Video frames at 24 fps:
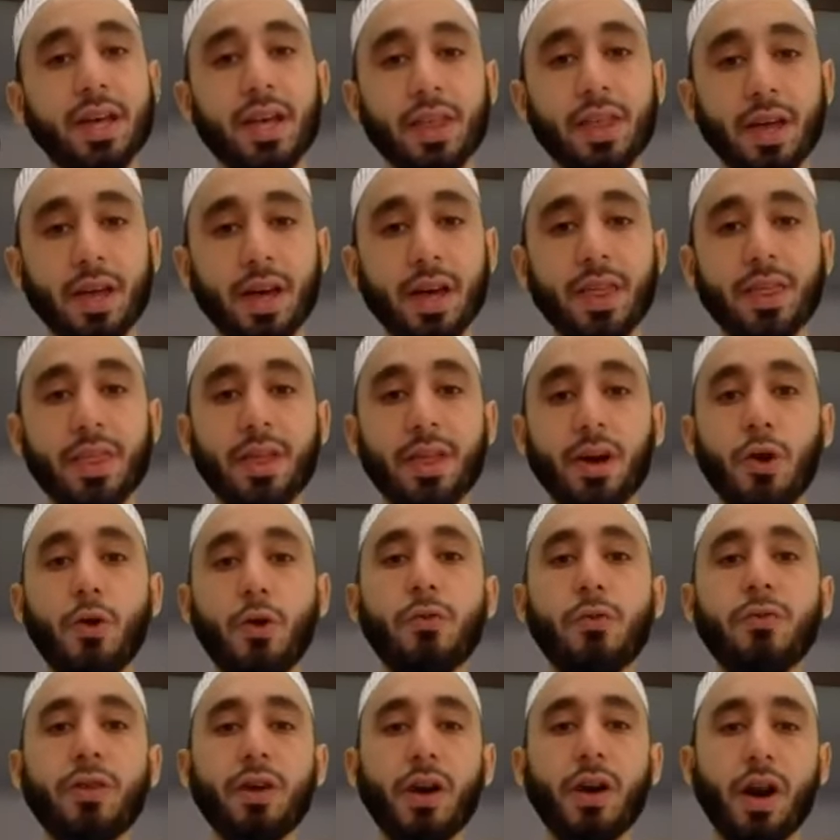the
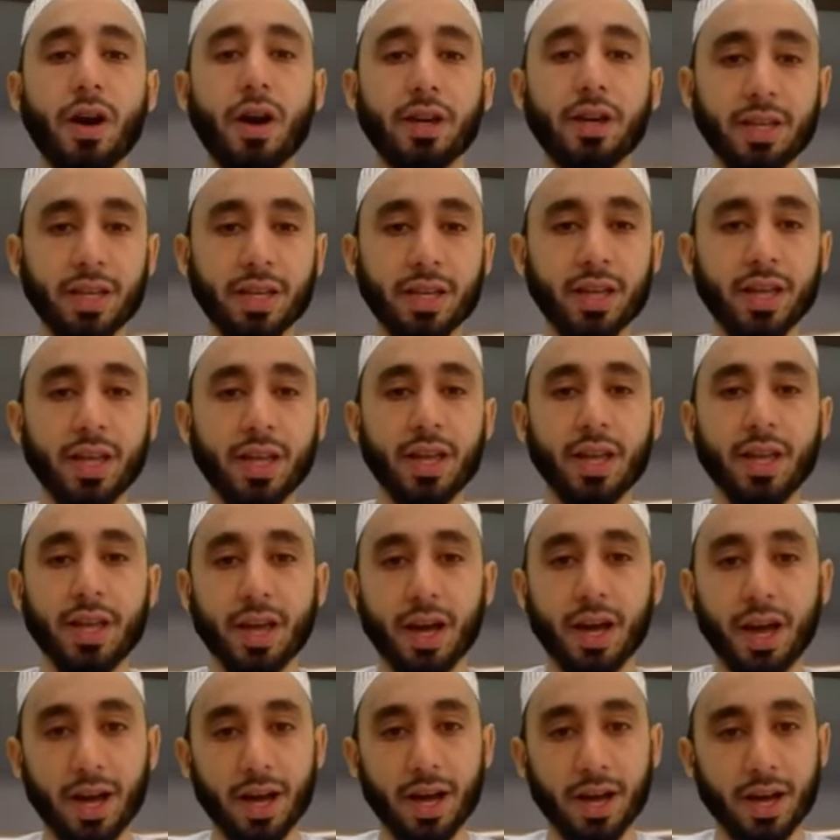overarching
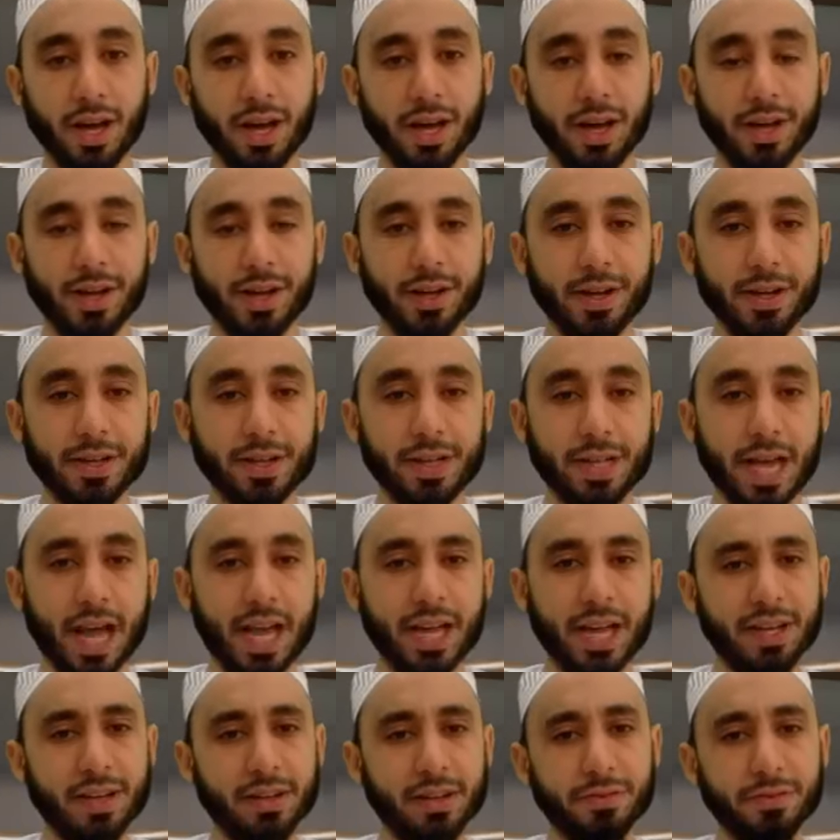
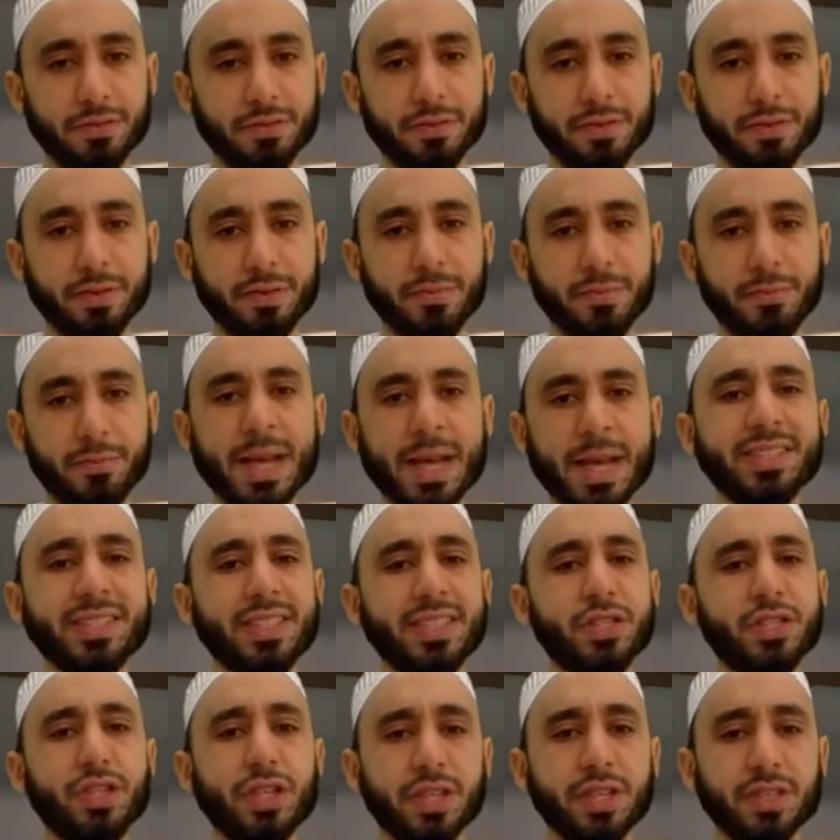kind of
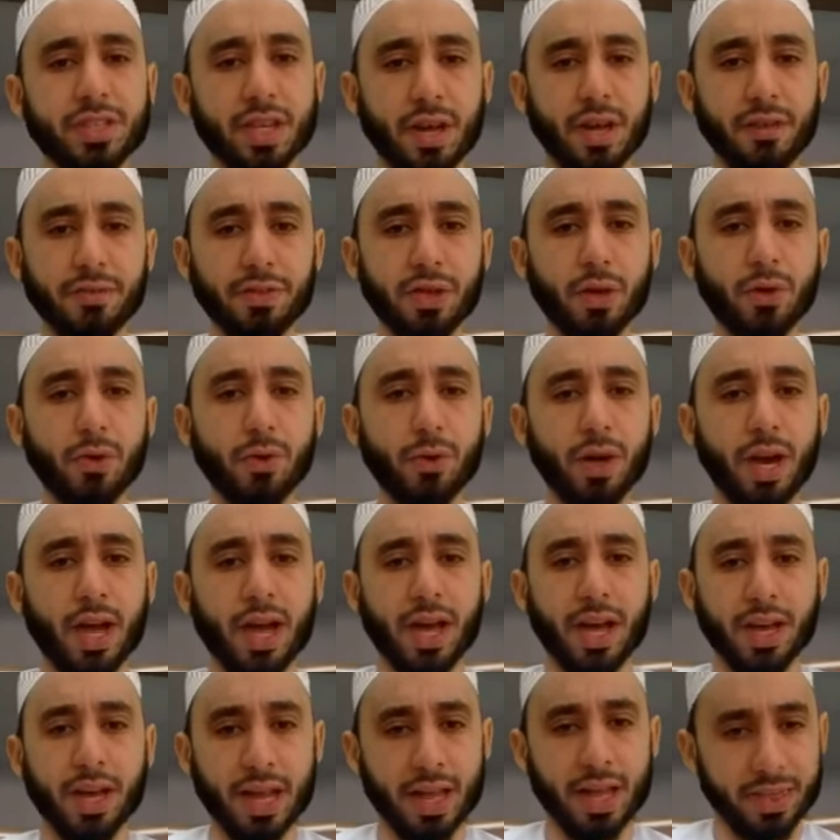messages of the
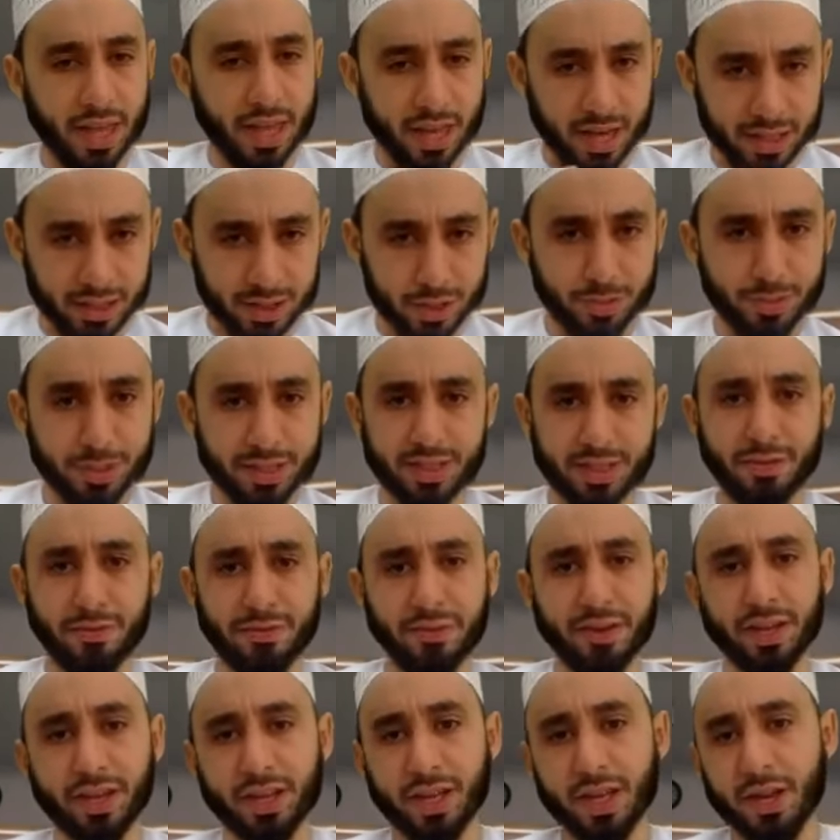Quran, and then its
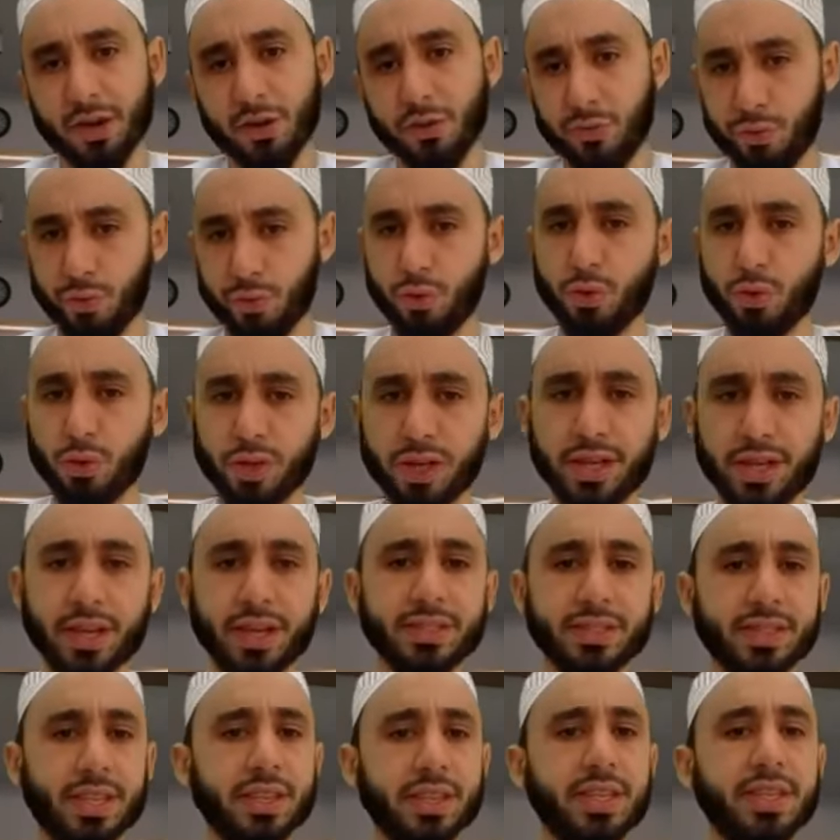specific
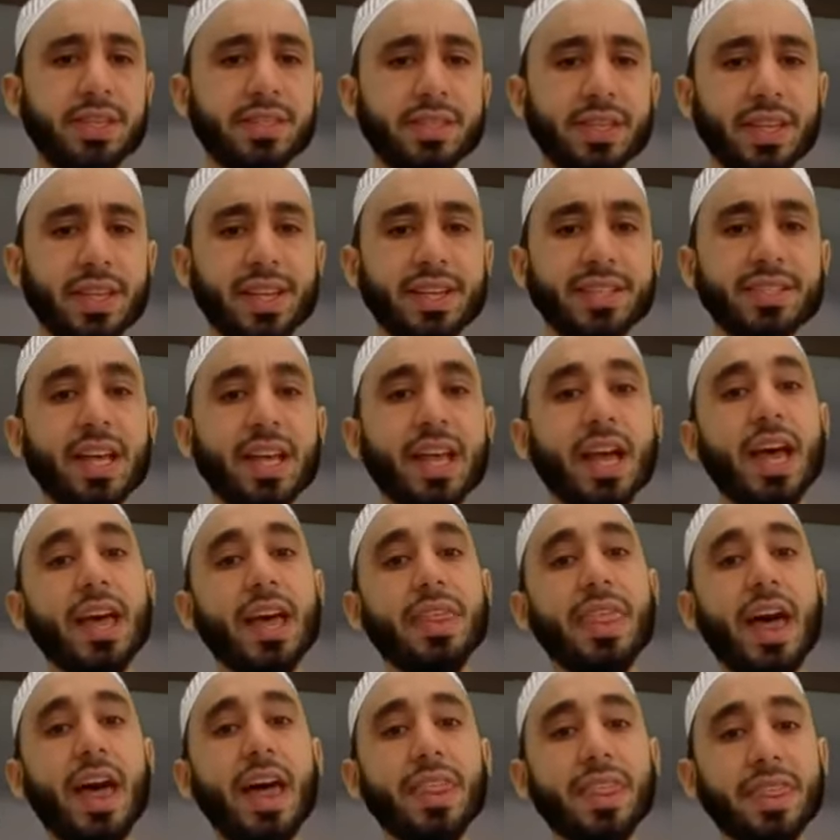rulings and these things,
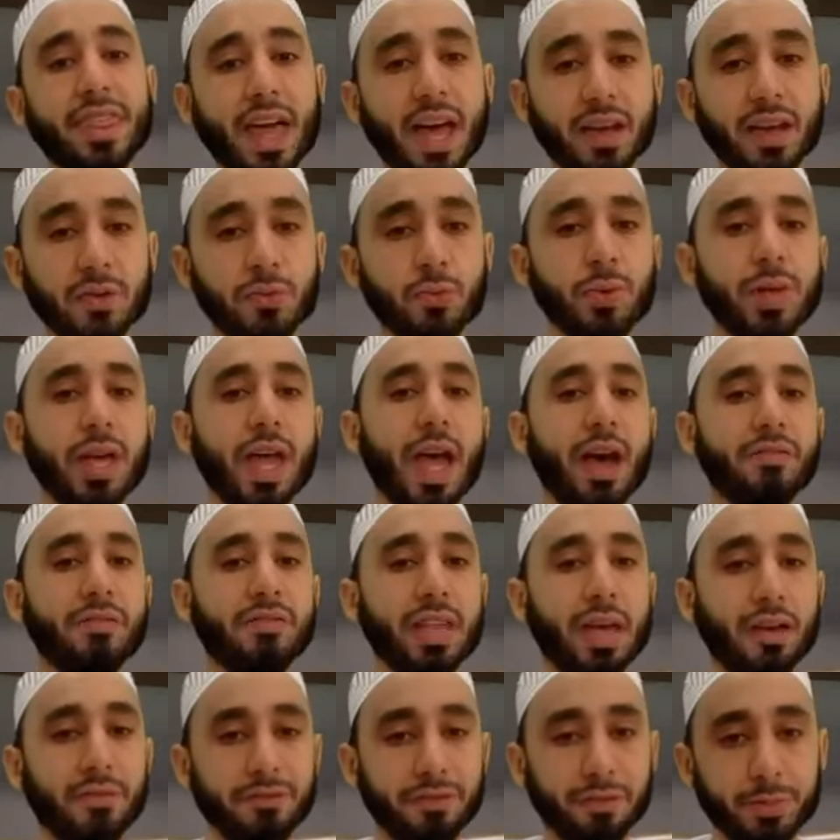that then we have
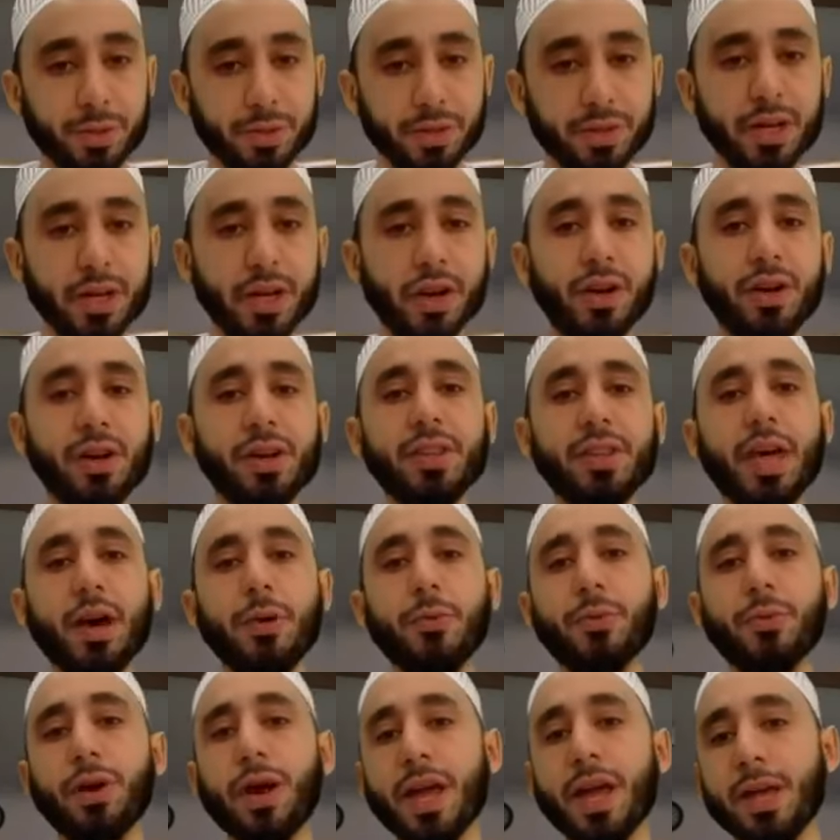that familiarity that
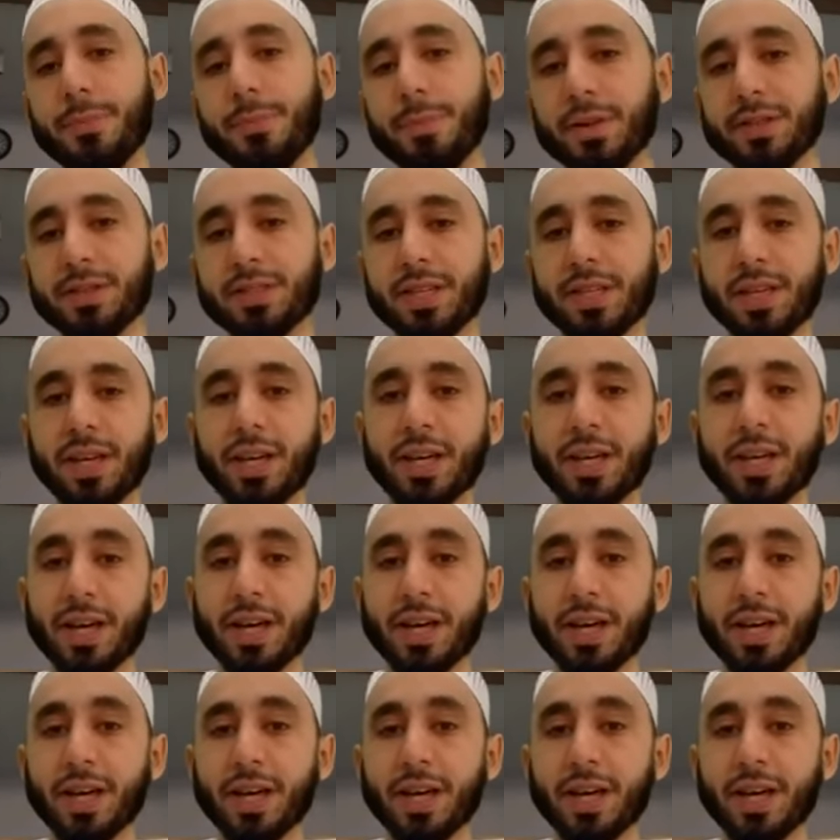we're able to